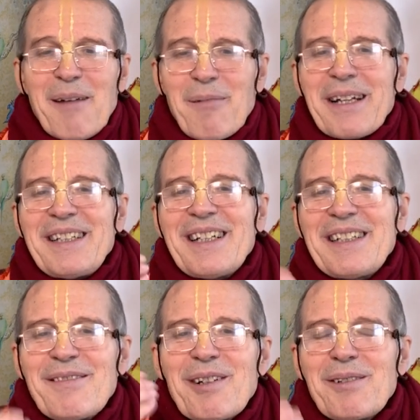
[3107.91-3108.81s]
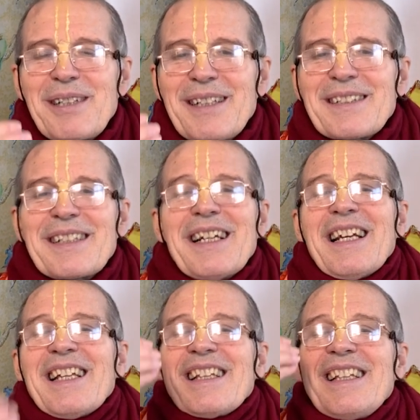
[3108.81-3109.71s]
My dear devotees,
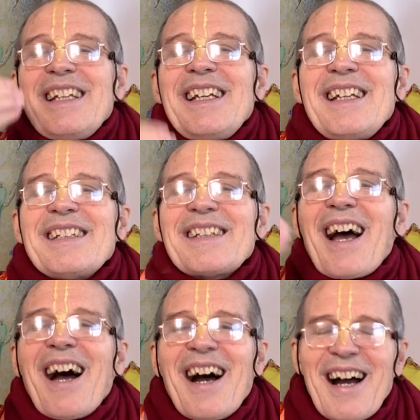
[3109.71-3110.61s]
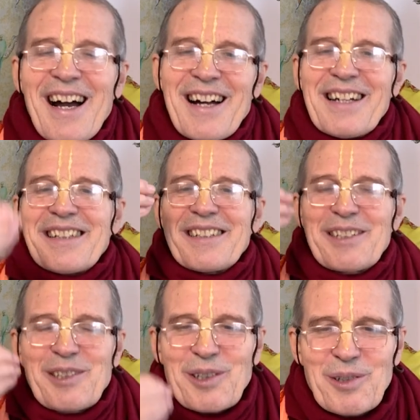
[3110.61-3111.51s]
these are the
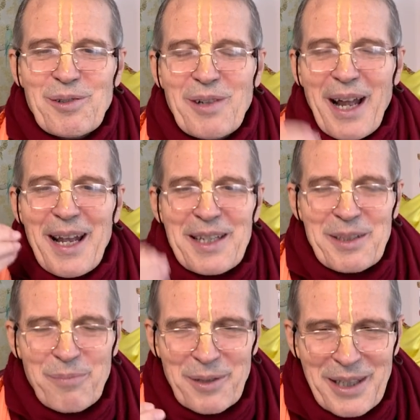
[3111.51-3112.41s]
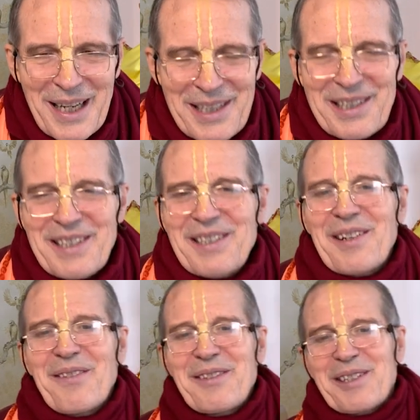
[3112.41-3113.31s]
true aspirations
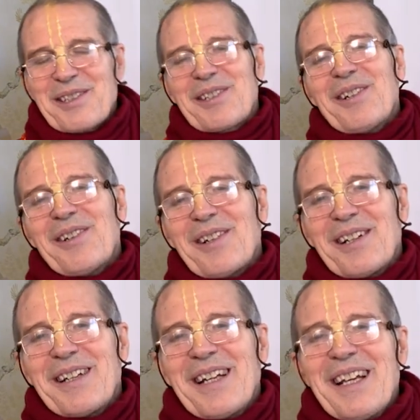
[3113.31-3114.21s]
of the soul.